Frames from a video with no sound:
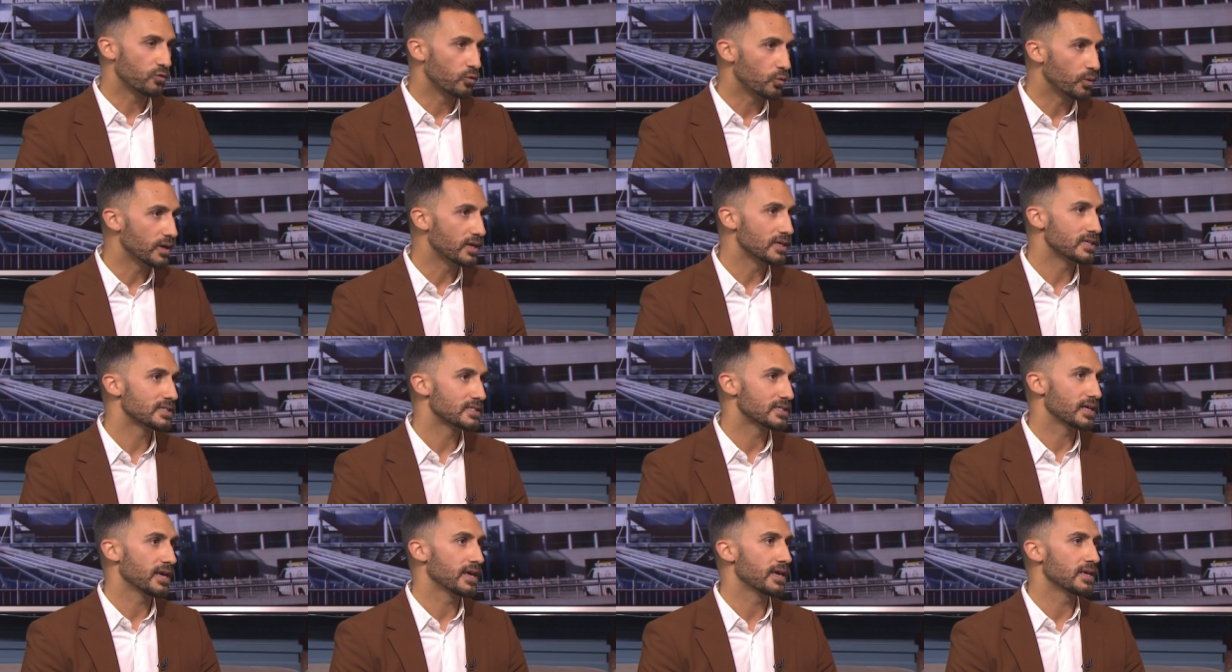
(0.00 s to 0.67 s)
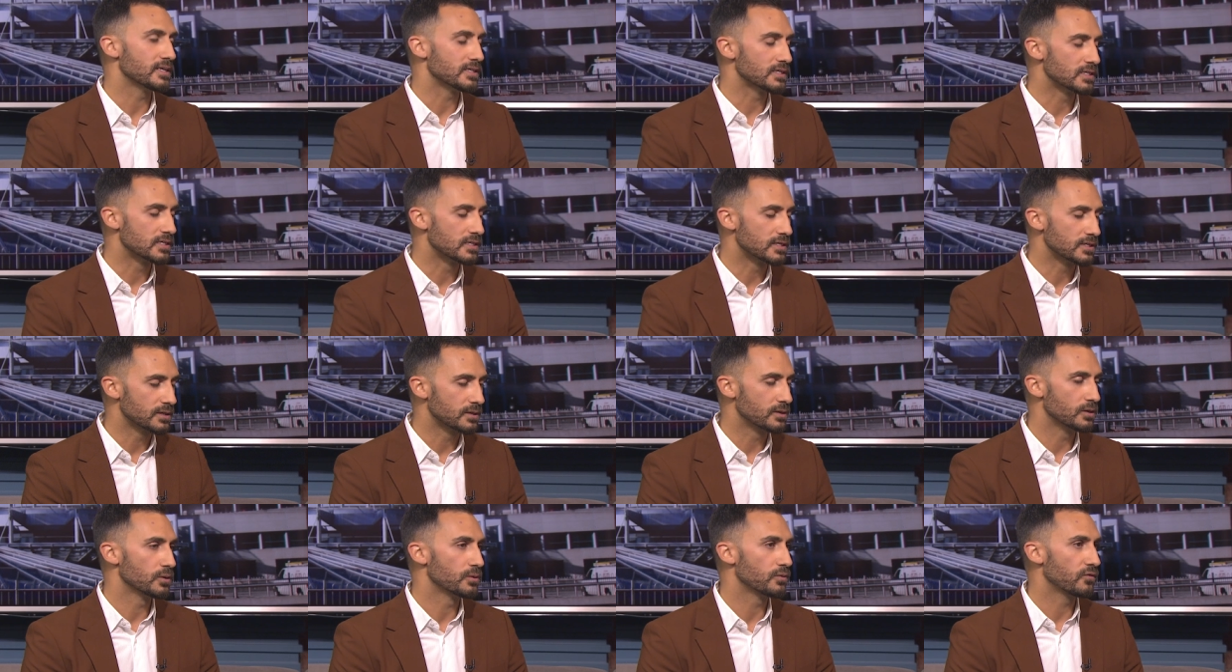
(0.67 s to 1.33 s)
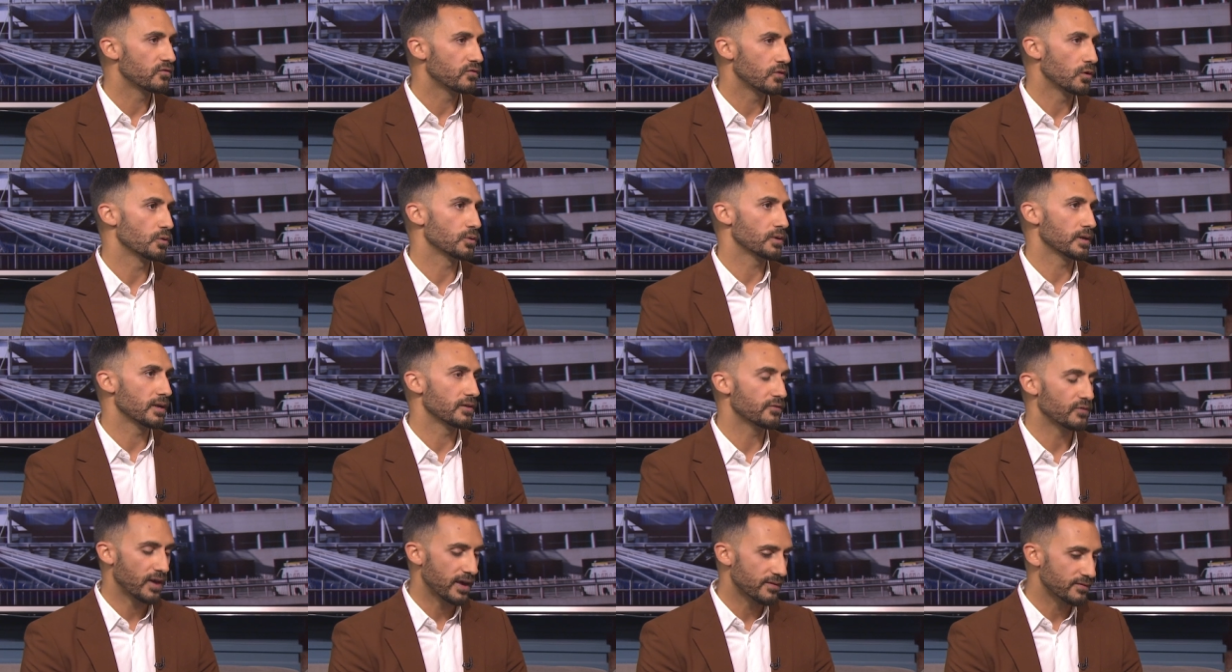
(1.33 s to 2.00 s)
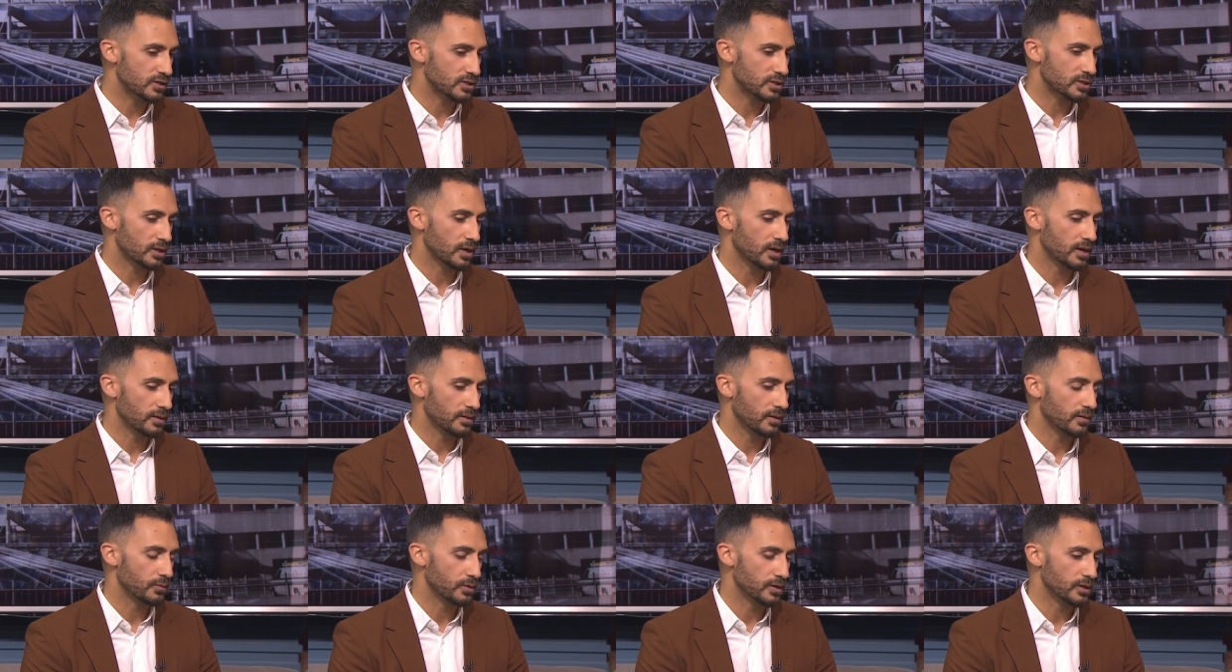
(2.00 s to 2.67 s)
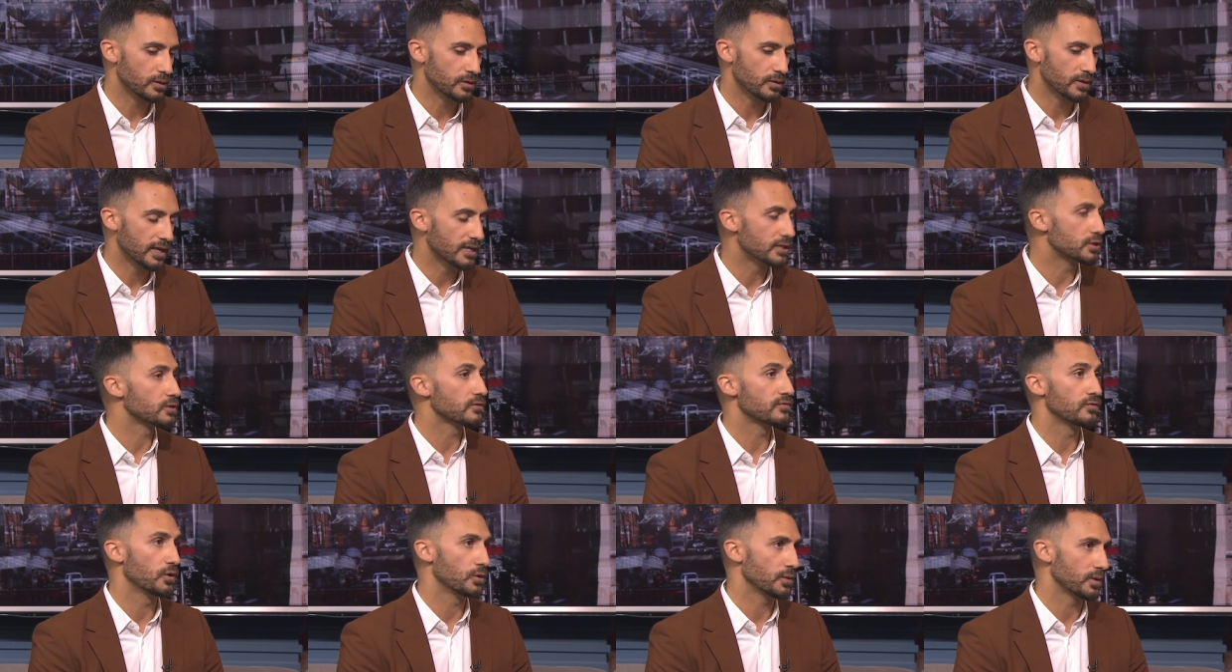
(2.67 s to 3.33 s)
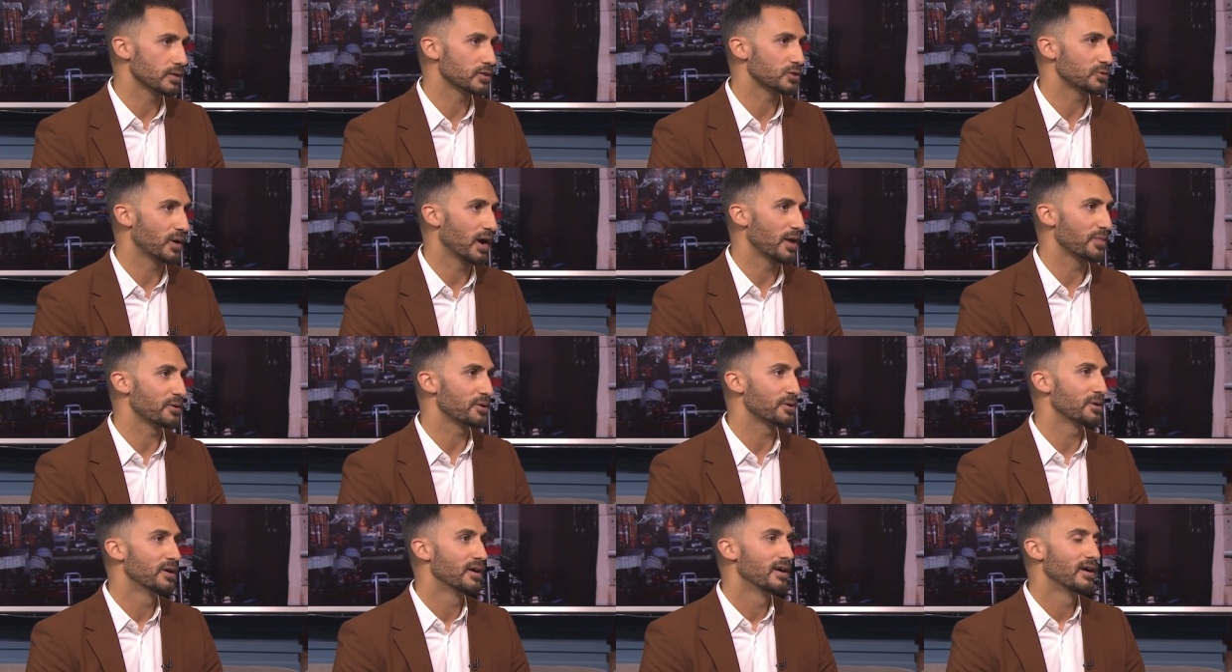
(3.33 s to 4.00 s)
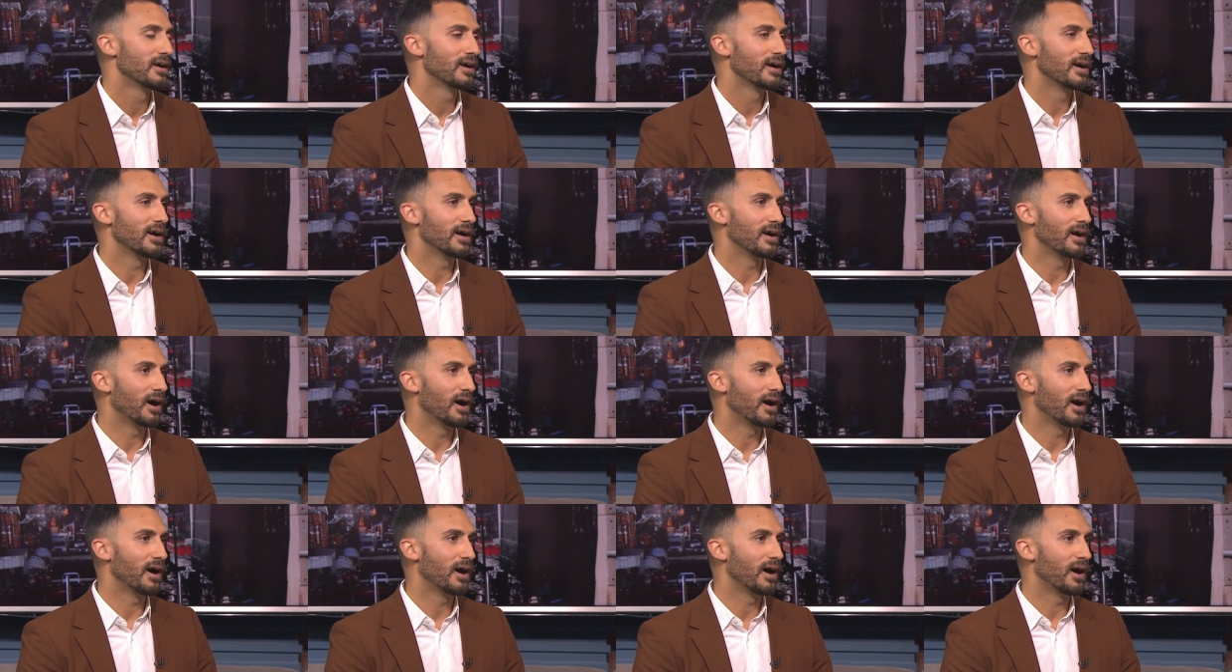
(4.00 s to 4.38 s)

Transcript: we stay zero focus, if we have a, a real laser focus rather uh,